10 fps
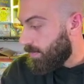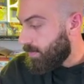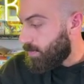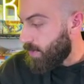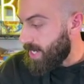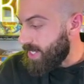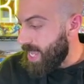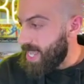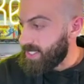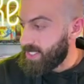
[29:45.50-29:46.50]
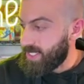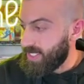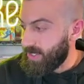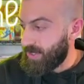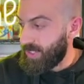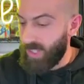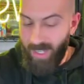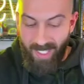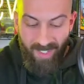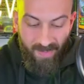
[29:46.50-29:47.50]
Brendan S. Good
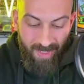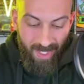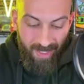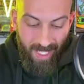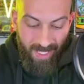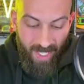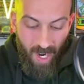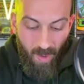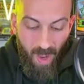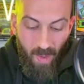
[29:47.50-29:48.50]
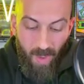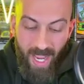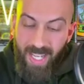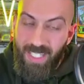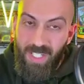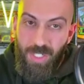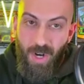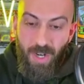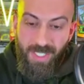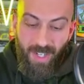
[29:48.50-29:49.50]
luck. Let's go. We got to get the
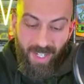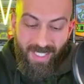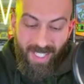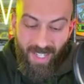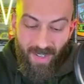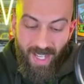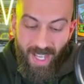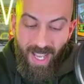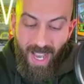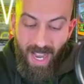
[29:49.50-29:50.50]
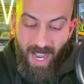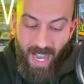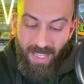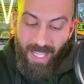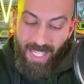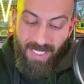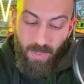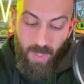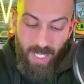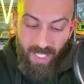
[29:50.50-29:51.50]
Charizard. So last
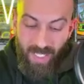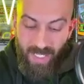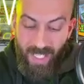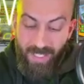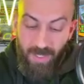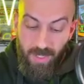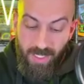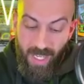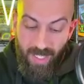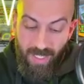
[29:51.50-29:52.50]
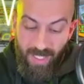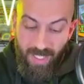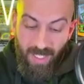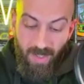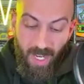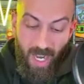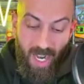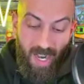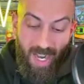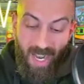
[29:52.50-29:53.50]
week, last Tuesday,
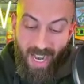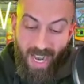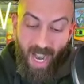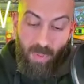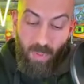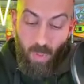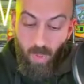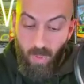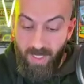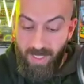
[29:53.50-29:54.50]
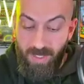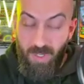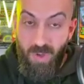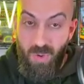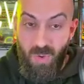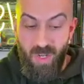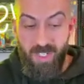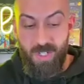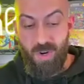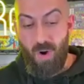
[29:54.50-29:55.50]
uh, I pulled two
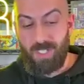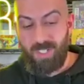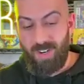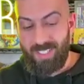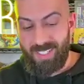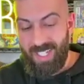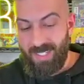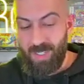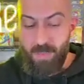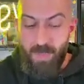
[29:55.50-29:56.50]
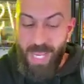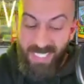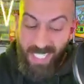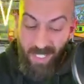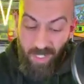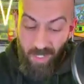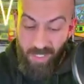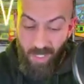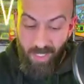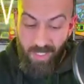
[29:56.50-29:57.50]
Charizards, two base set
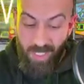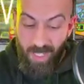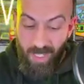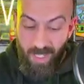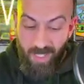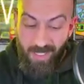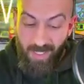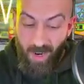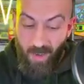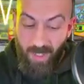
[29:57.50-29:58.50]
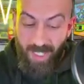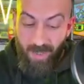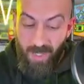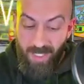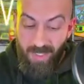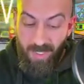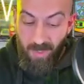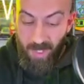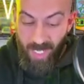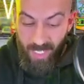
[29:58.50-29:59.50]
Charizards. So can we do
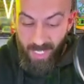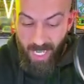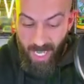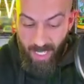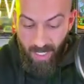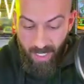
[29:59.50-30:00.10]
it again?